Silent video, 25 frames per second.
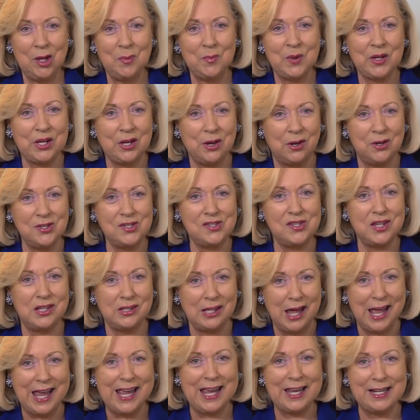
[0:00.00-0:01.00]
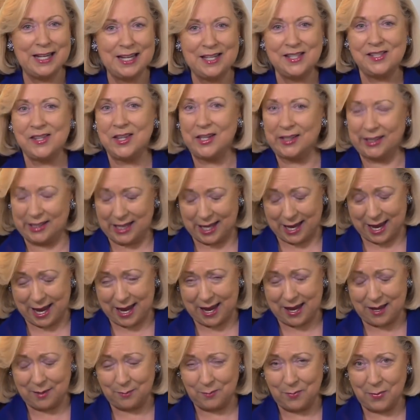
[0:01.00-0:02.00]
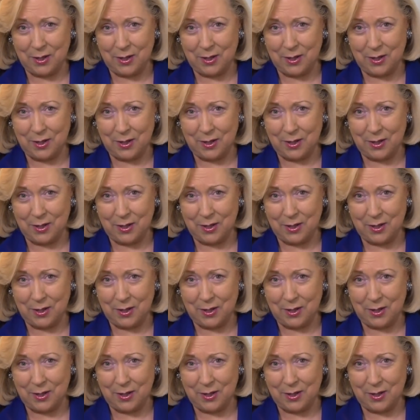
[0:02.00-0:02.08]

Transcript: because the lion is the lion,